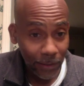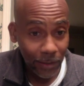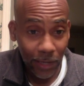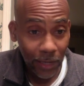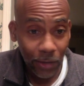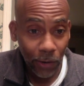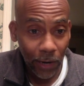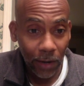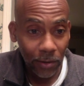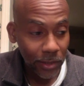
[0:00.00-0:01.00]
or anywhere
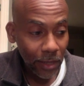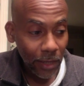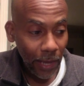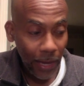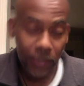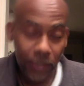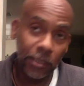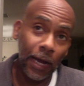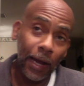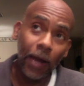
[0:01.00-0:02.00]
else as to
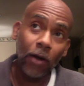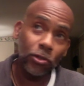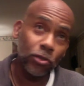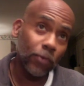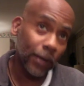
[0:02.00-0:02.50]
how you would